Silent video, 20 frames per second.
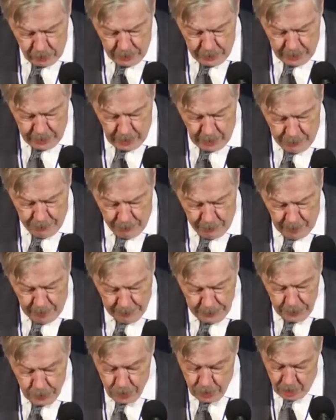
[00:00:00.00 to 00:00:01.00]
They are
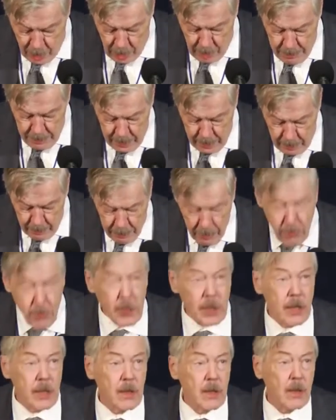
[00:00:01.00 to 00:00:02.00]
perhaps charming, but
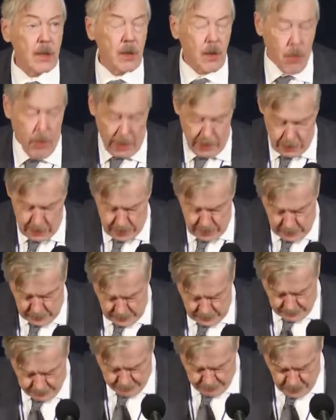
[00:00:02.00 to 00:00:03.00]
really quite silly.